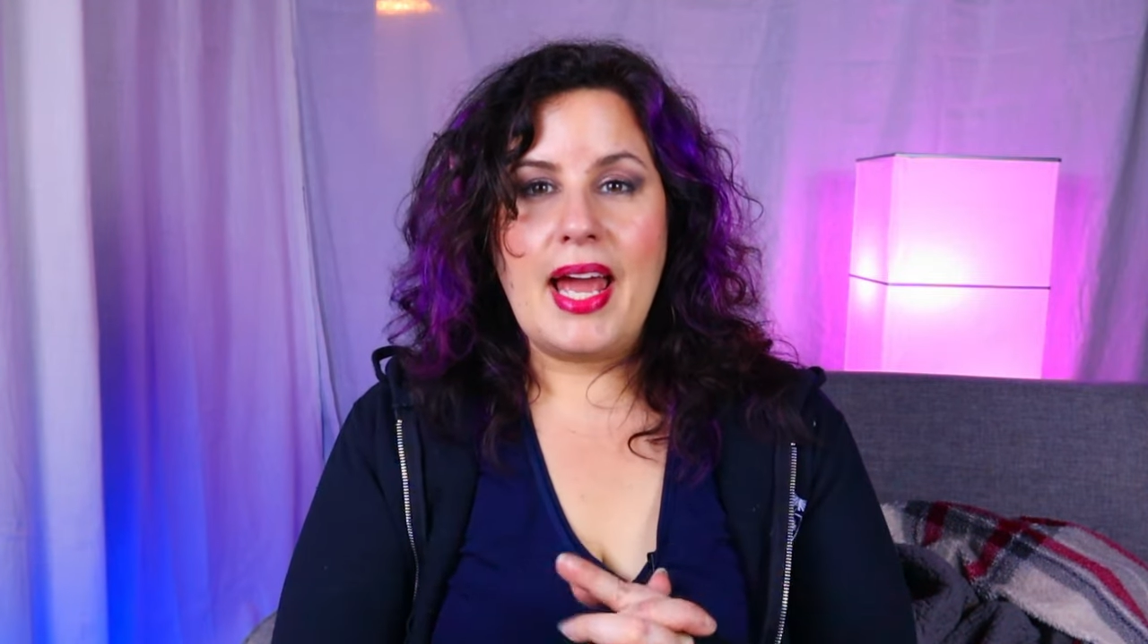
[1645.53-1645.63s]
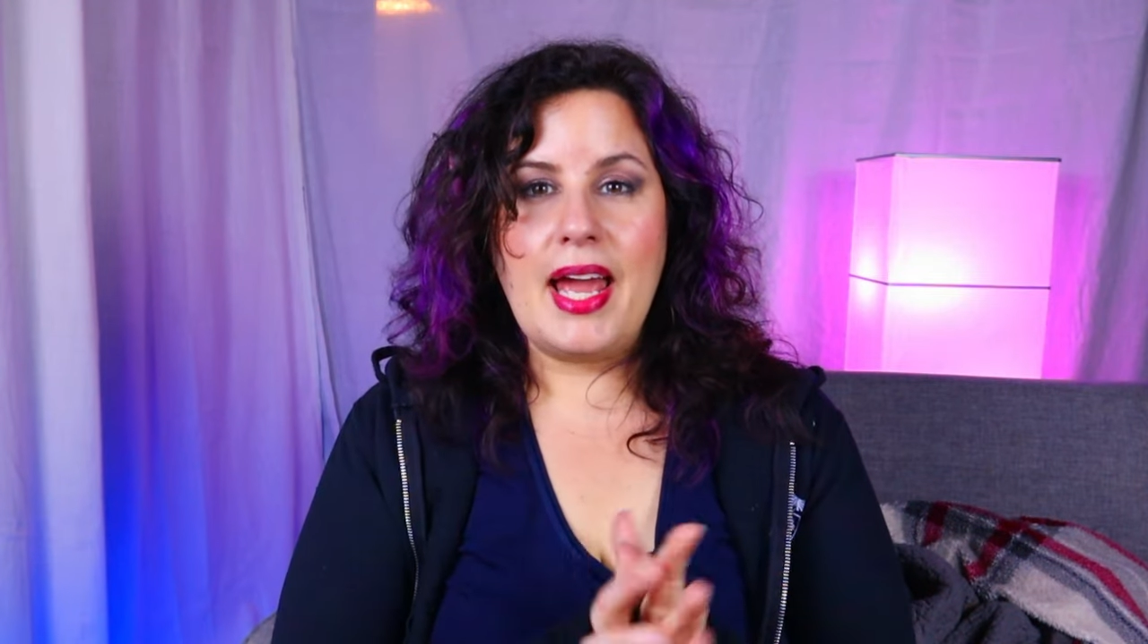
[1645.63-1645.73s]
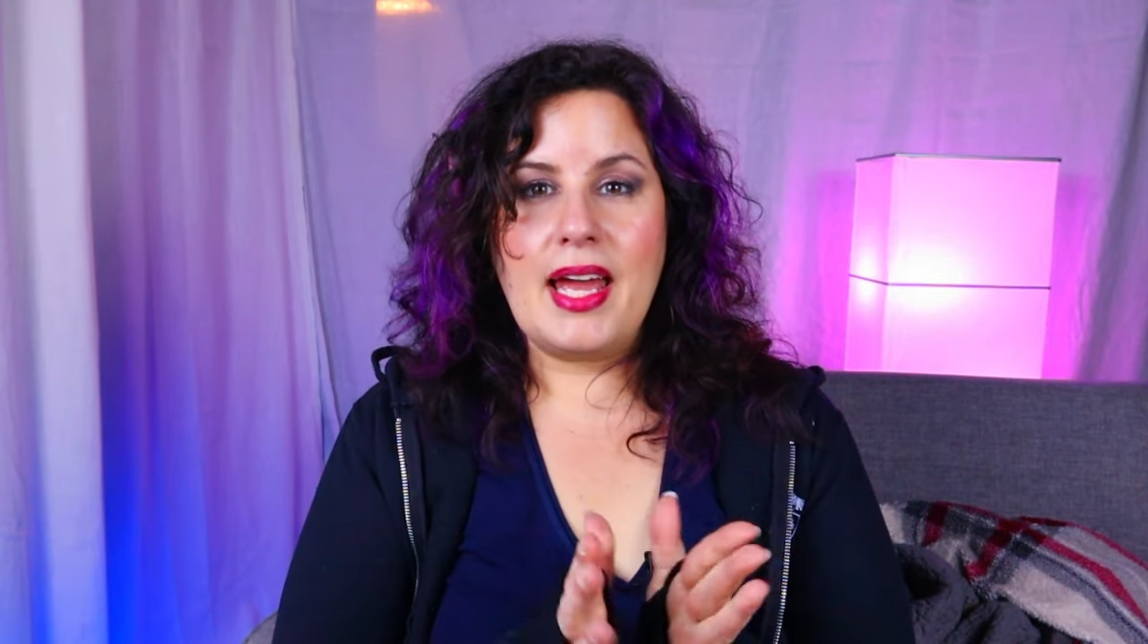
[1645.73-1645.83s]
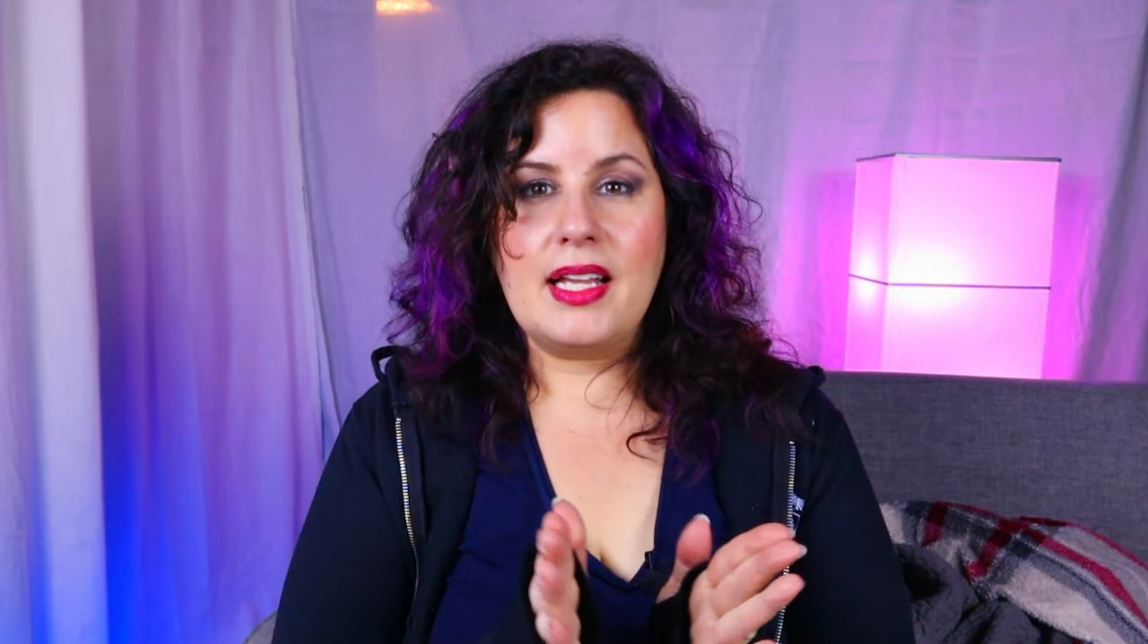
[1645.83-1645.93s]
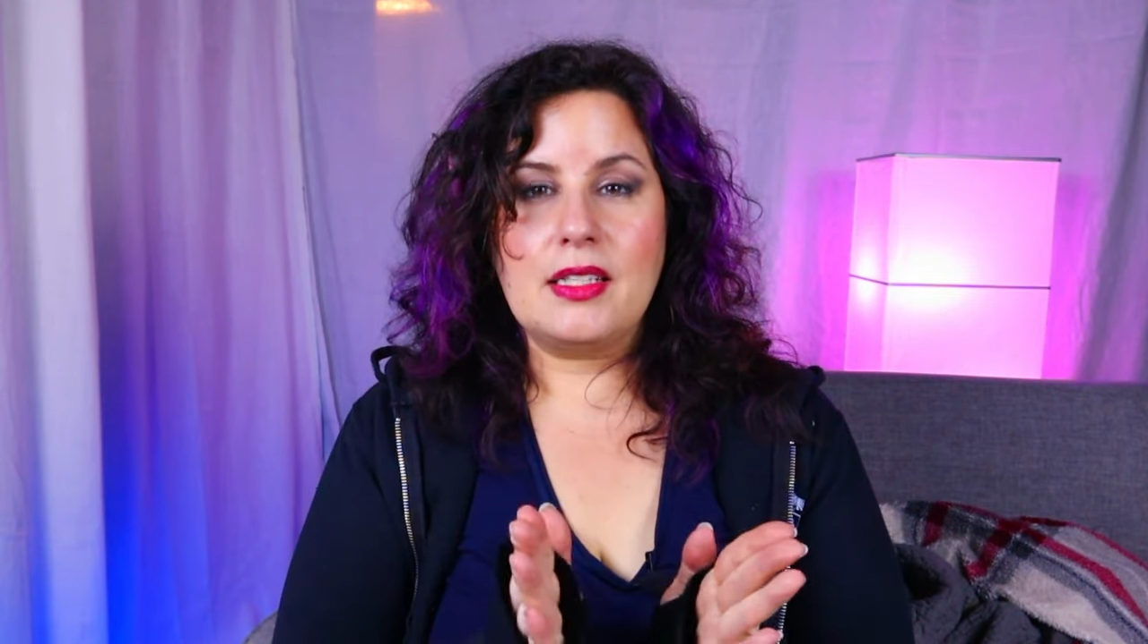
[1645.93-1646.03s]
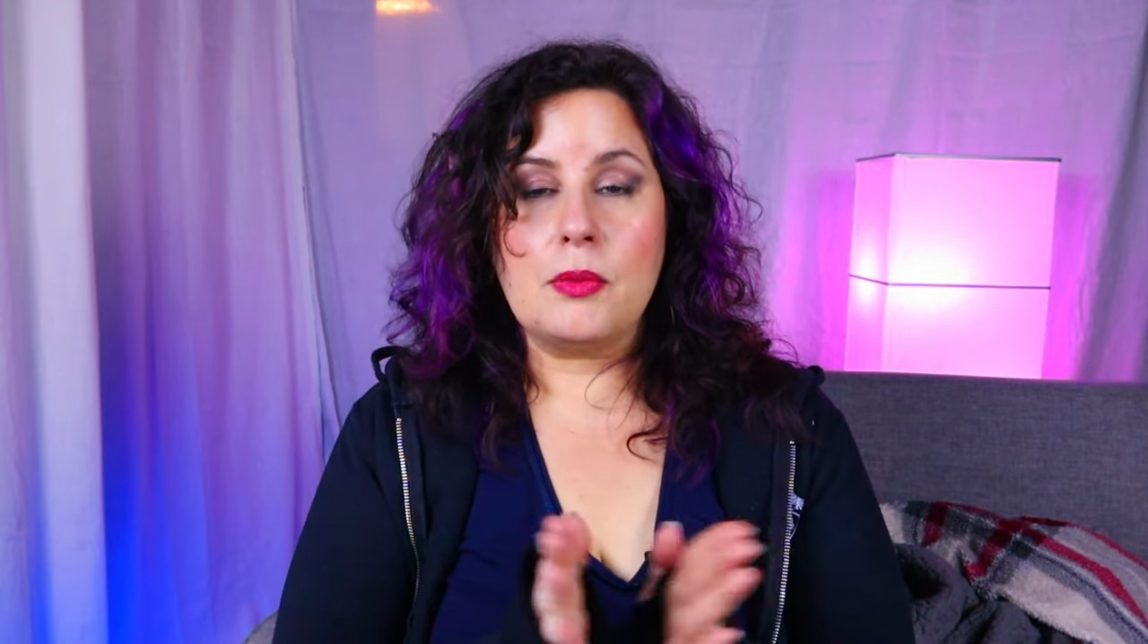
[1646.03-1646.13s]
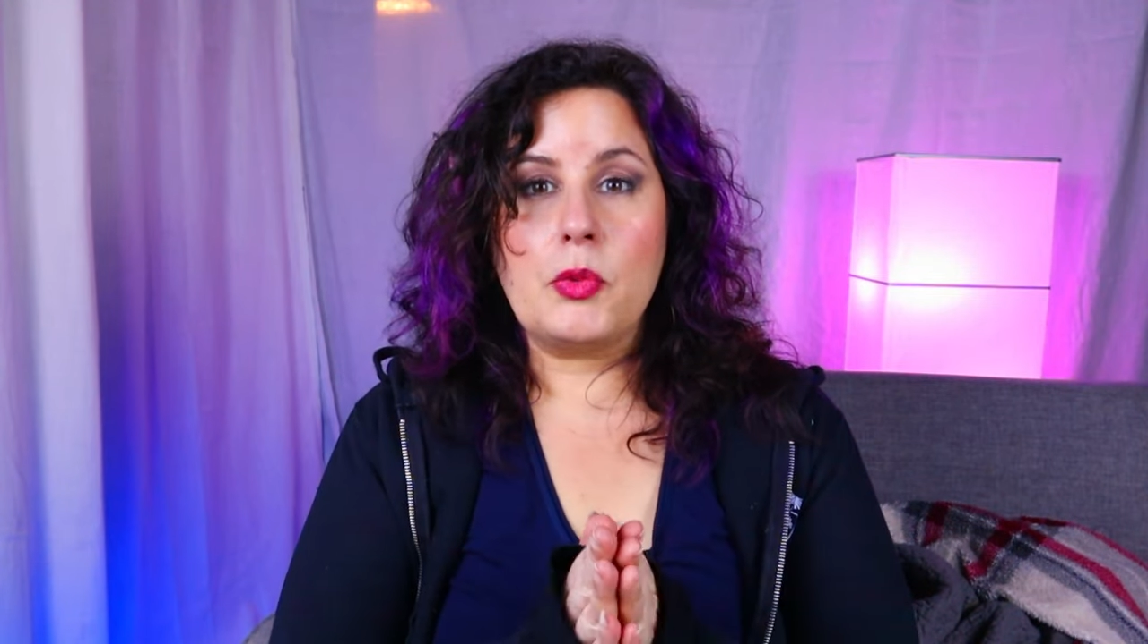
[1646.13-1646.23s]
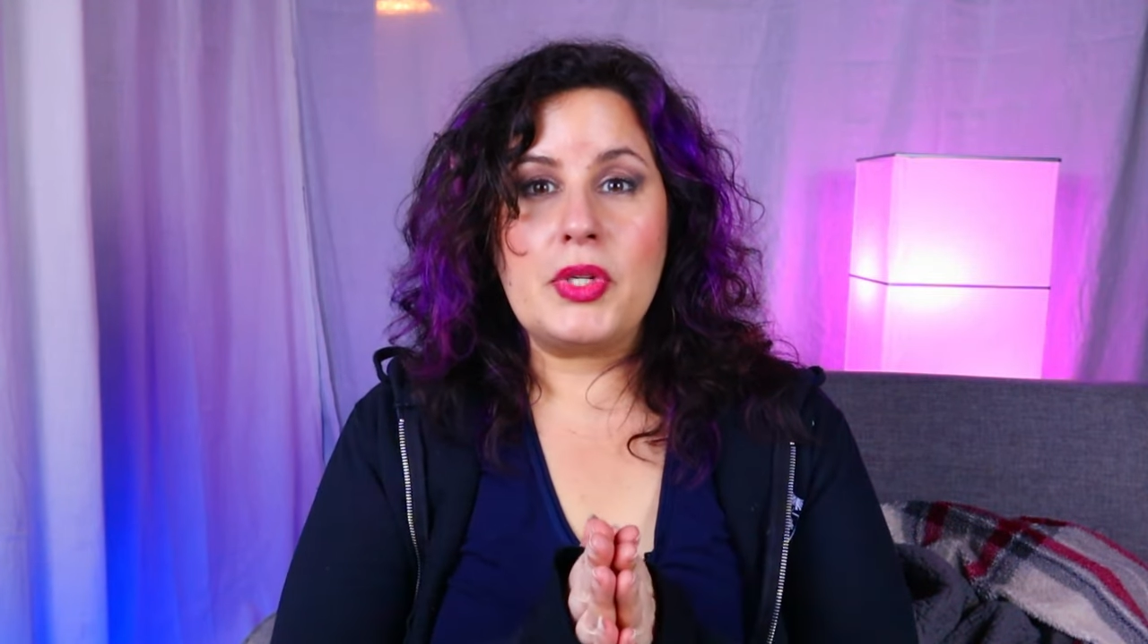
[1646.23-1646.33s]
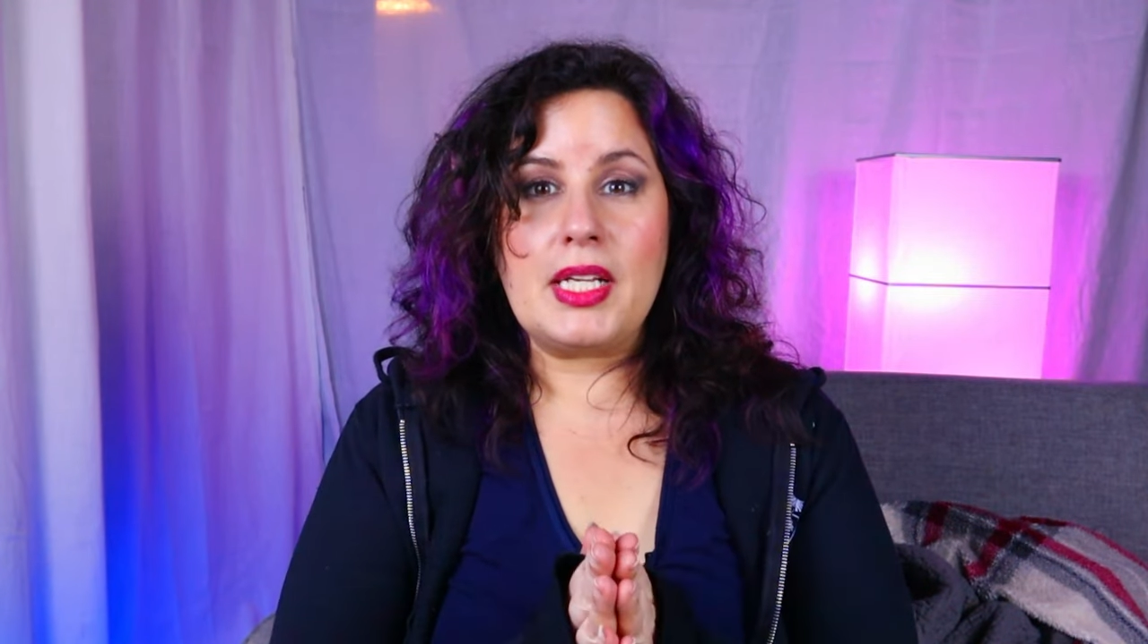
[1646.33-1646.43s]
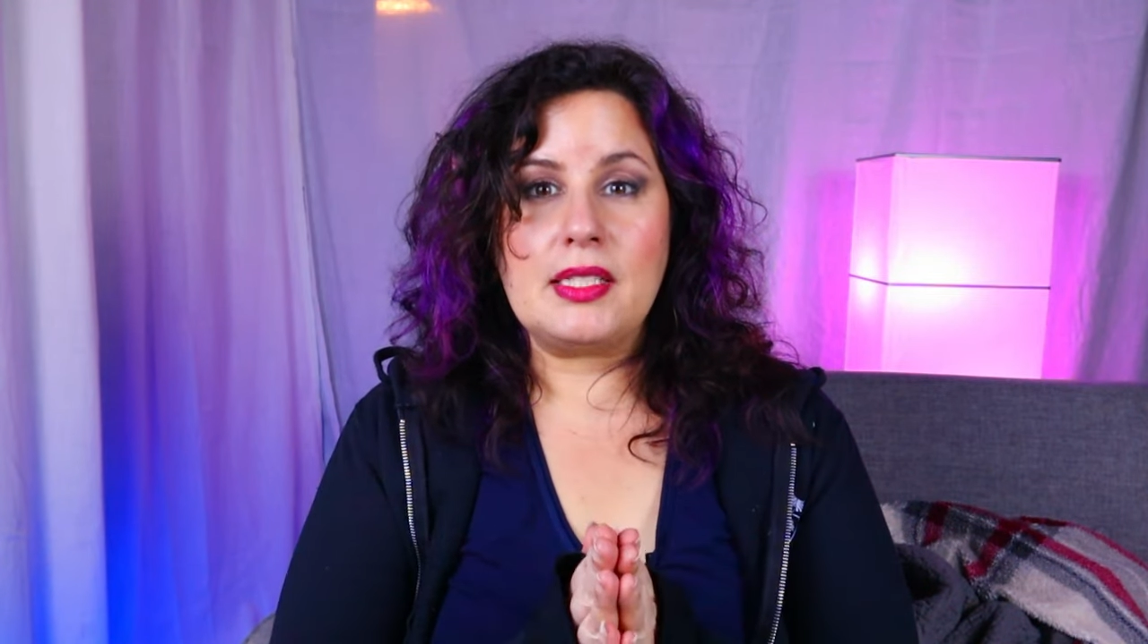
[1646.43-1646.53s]
and the
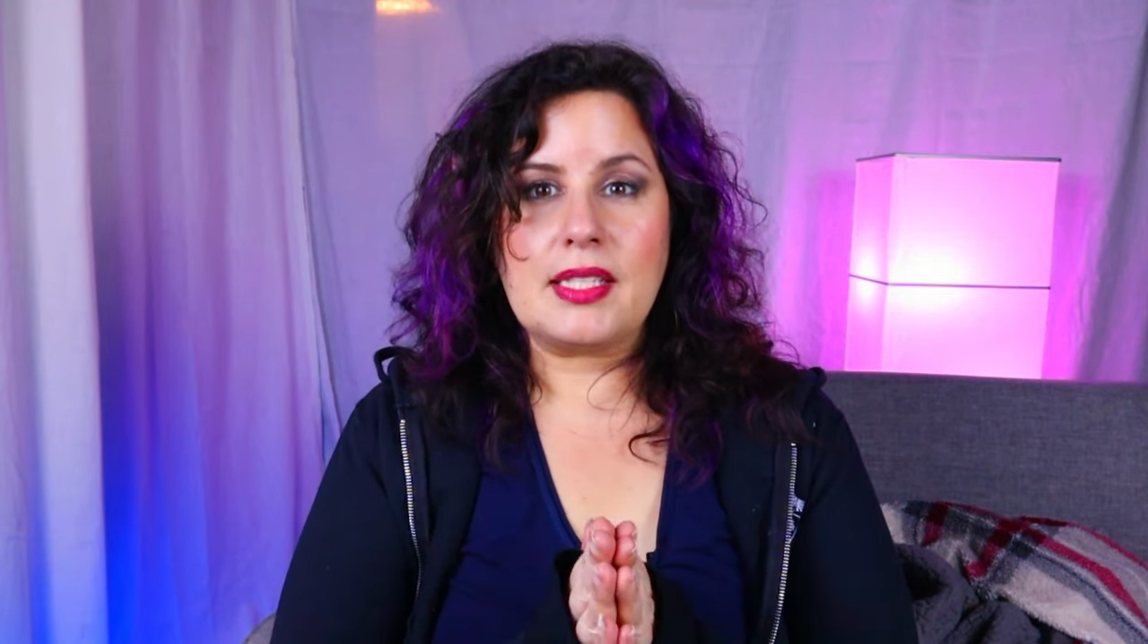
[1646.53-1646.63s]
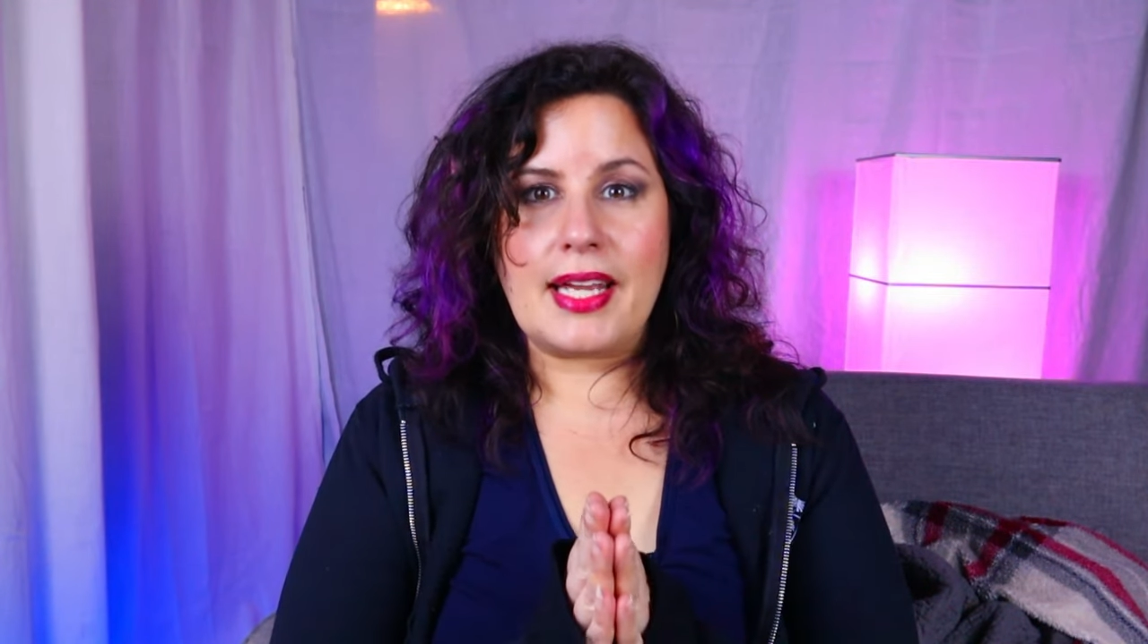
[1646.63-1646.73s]
Modiste,